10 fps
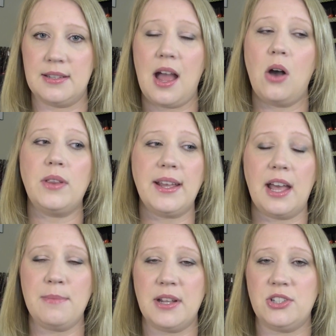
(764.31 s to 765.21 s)
Now, like
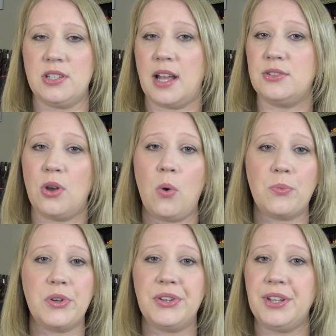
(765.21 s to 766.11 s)
I mentioned, I don't
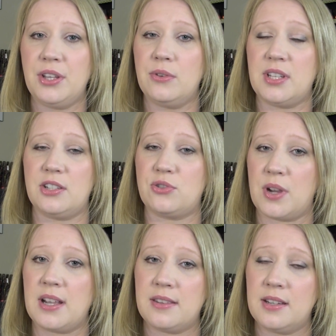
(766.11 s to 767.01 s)
really use a
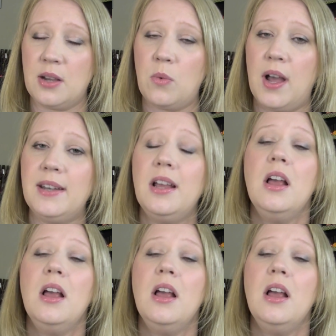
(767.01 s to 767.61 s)
strengthening one,